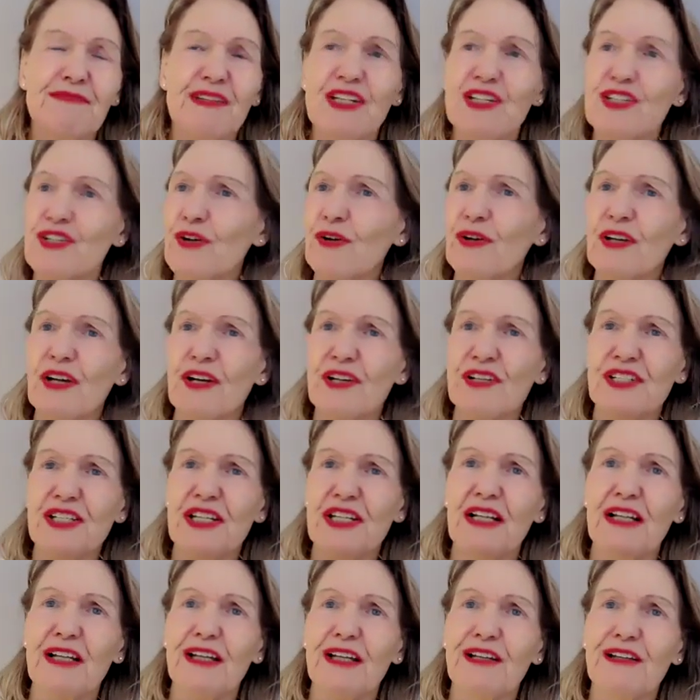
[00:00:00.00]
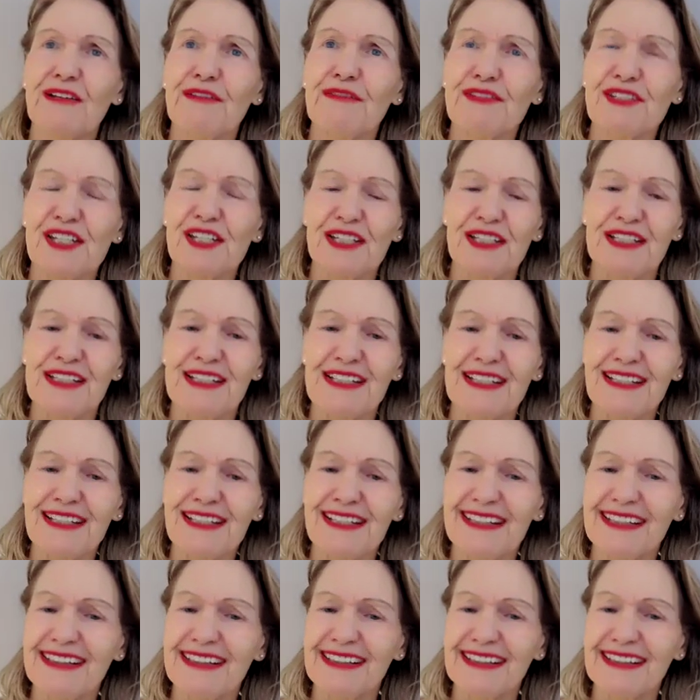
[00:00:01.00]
enjoy ourselves and